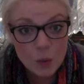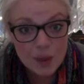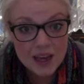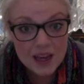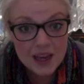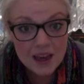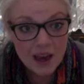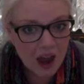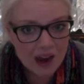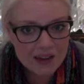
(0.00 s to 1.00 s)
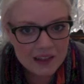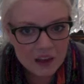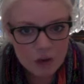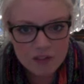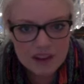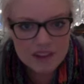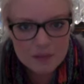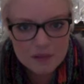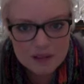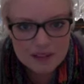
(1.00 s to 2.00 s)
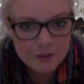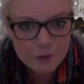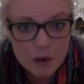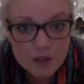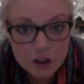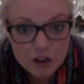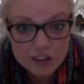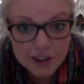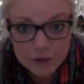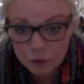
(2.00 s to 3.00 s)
week. I say go find some tinfoil for yourselves,